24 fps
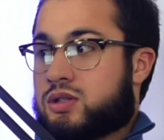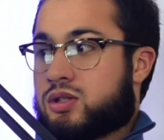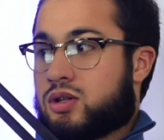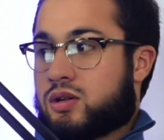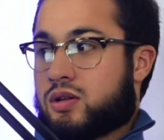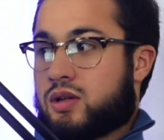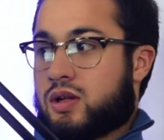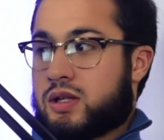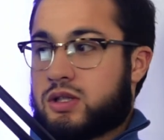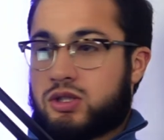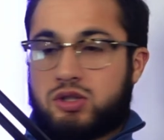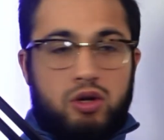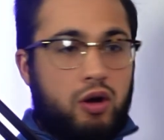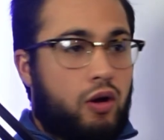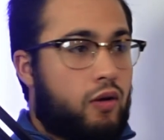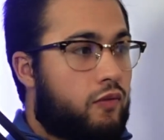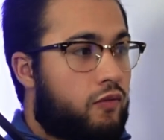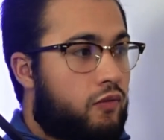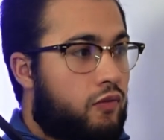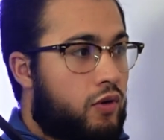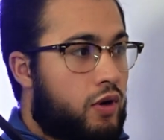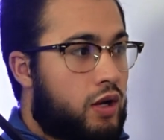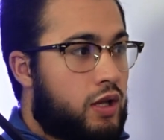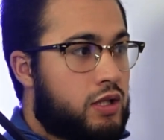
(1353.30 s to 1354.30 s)
took like drone
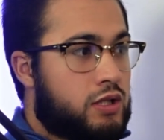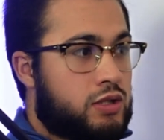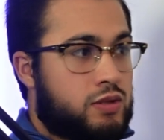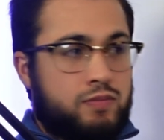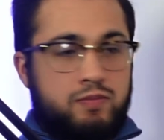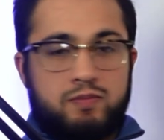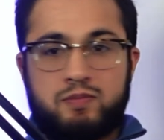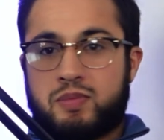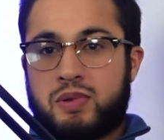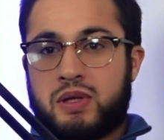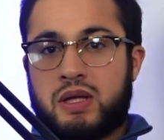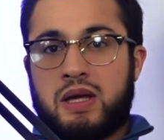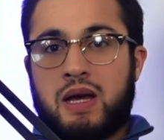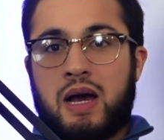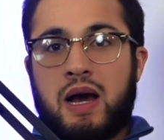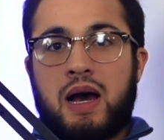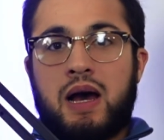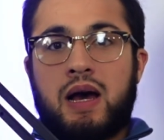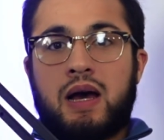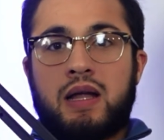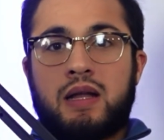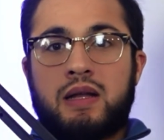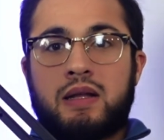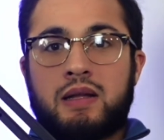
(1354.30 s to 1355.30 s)
footage
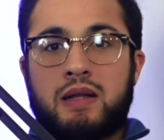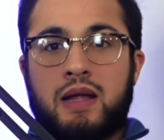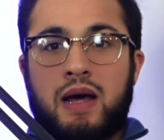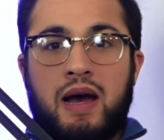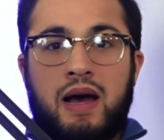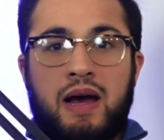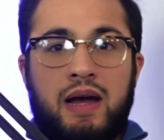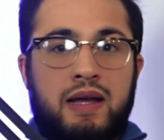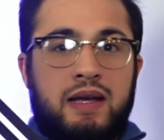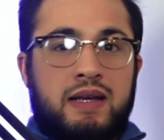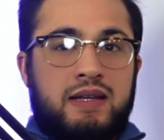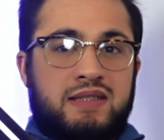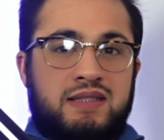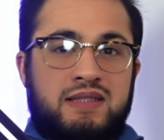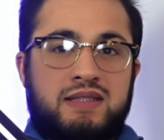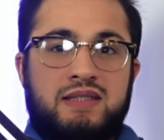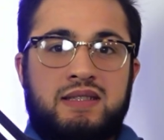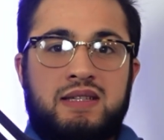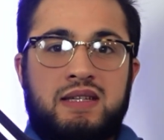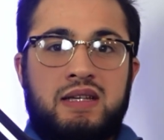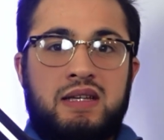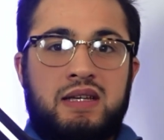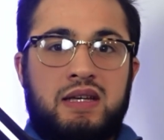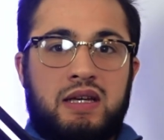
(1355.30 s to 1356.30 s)
beyond the eye can
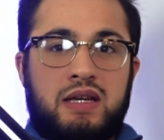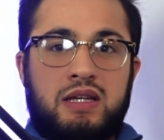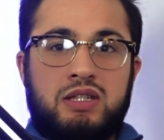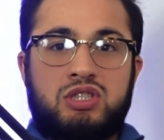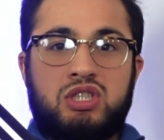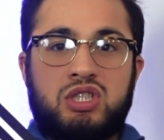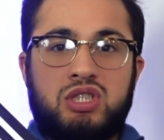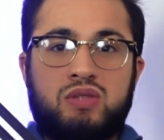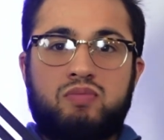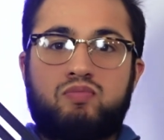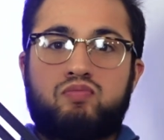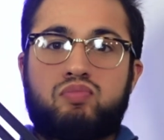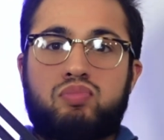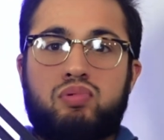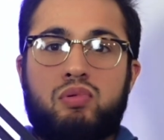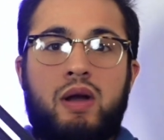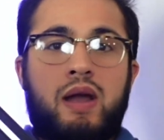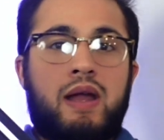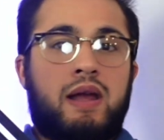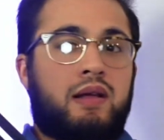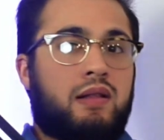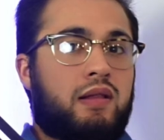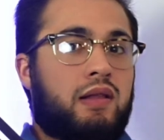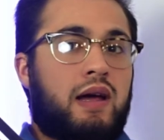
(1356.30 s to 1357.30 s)
see. It's just
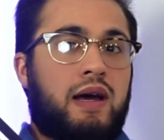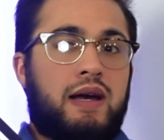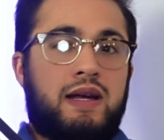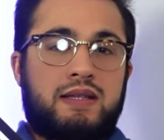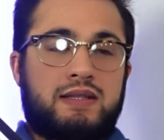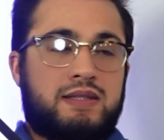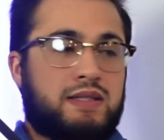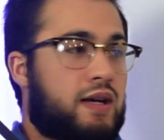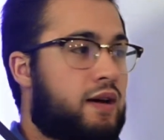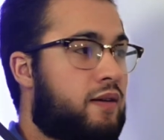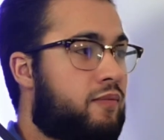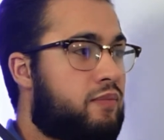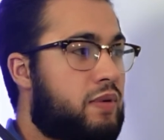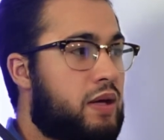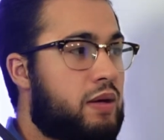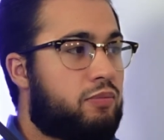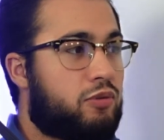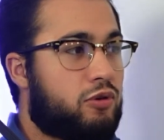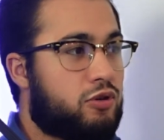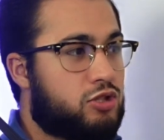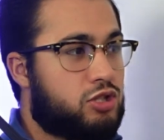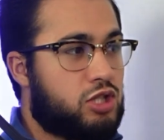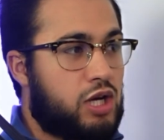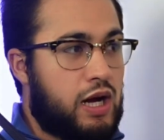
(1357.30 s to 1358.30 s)
brake lights of
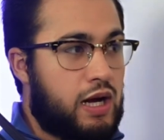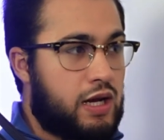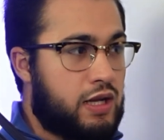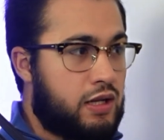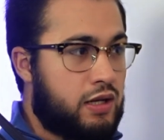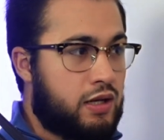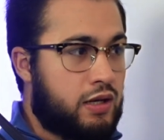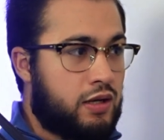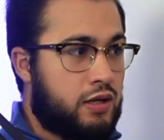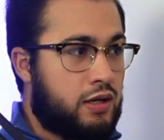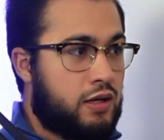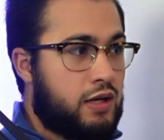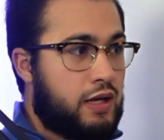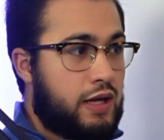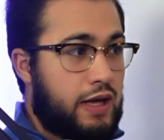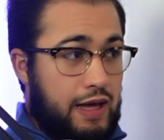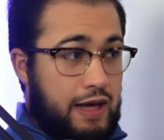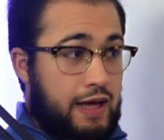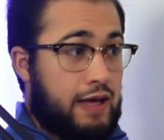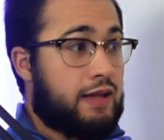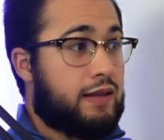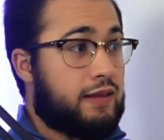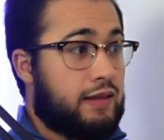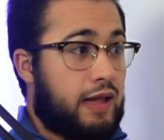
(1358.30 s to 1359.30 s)
people trying to
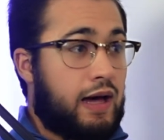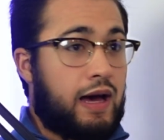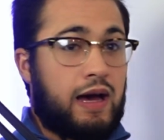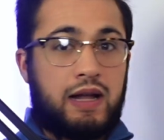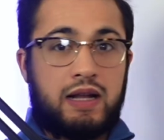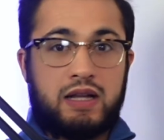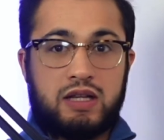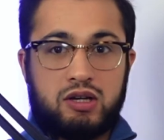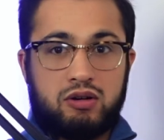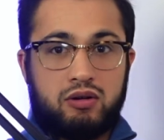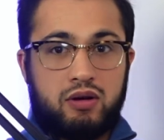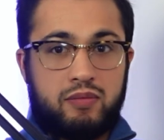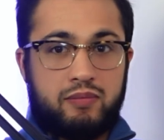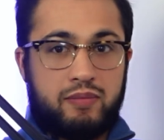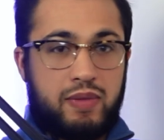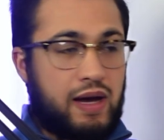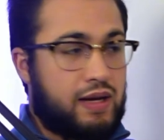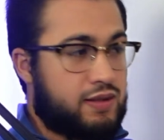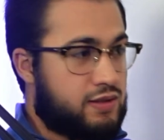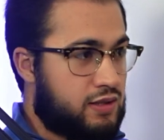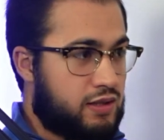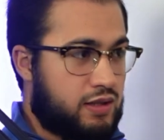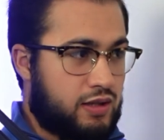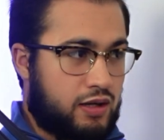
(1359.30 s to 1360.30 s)
in line going
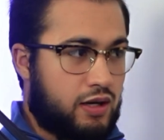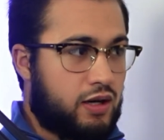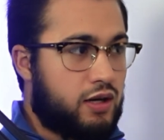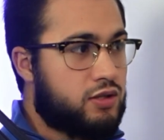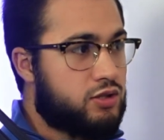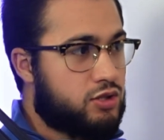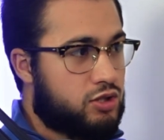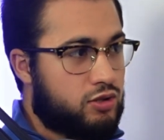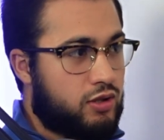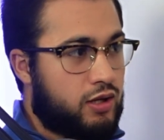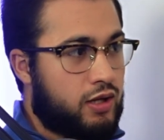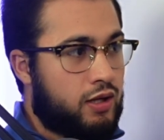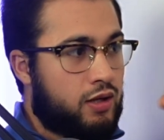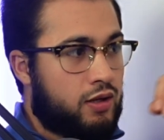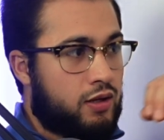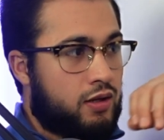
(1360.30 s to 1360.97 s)
back to the country.